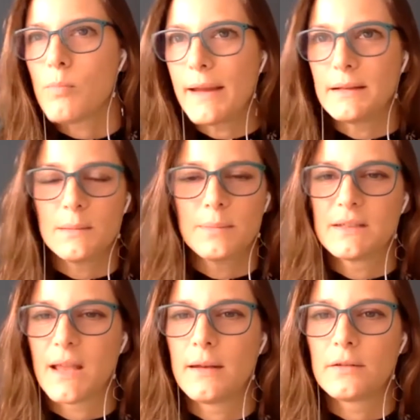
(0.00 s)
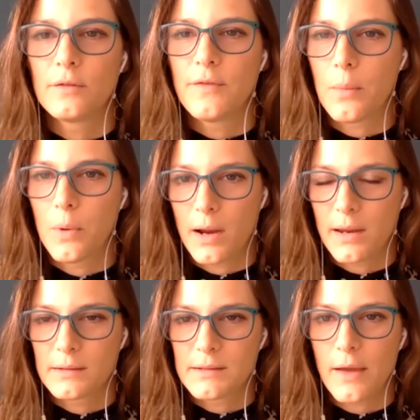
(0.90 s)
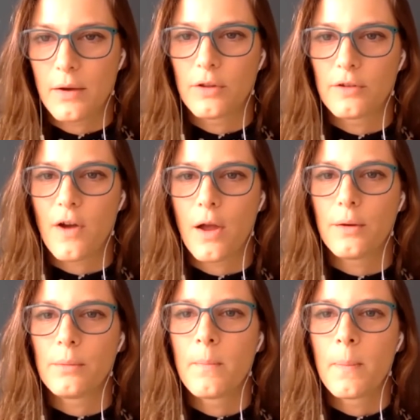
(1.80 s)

80% of their working day on the phone.